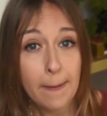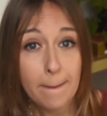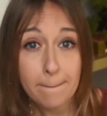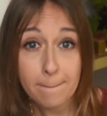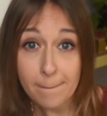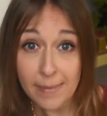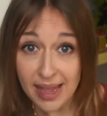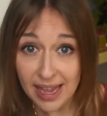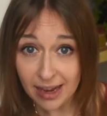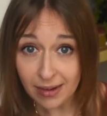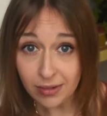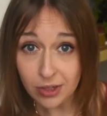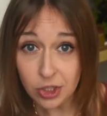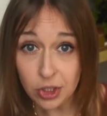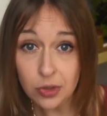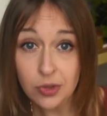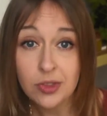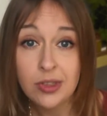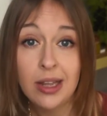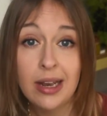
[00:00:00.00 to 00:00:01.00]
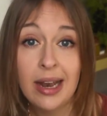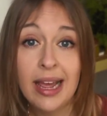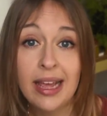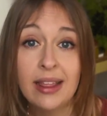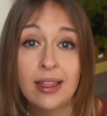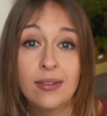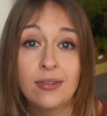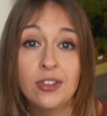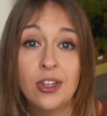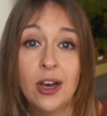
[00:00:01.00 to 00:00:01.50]
may reduce the
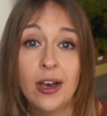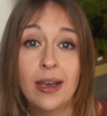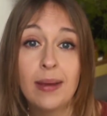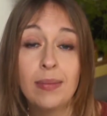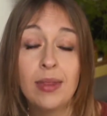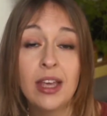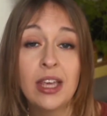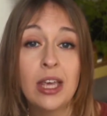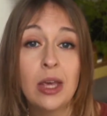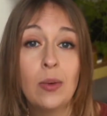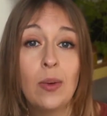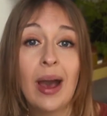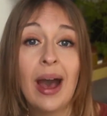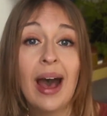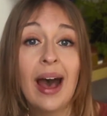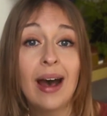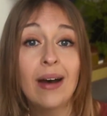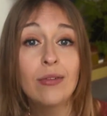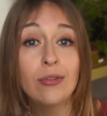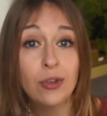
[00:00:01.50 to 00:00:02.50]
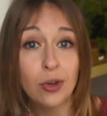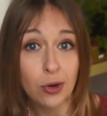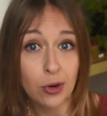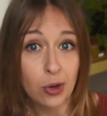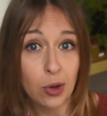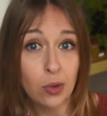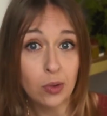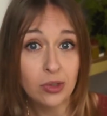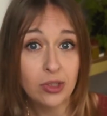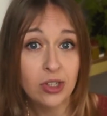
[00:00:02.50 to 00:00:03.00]
length of time that you have your
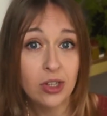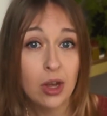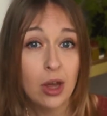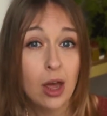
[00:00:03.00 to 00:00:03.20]
cold,